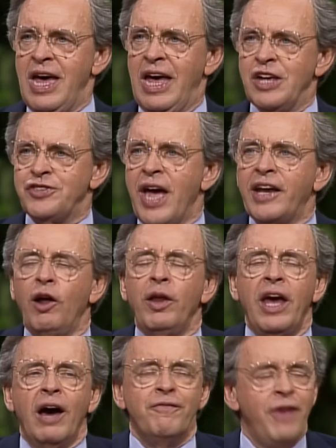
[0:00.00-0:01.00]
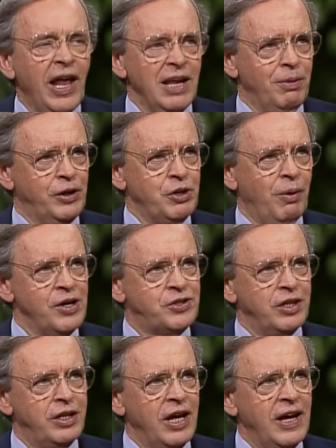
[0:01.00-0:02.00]
is not only available to us
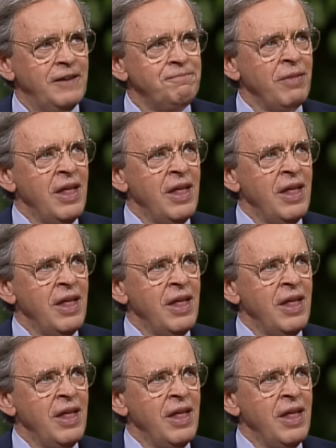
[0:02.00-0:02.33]
today,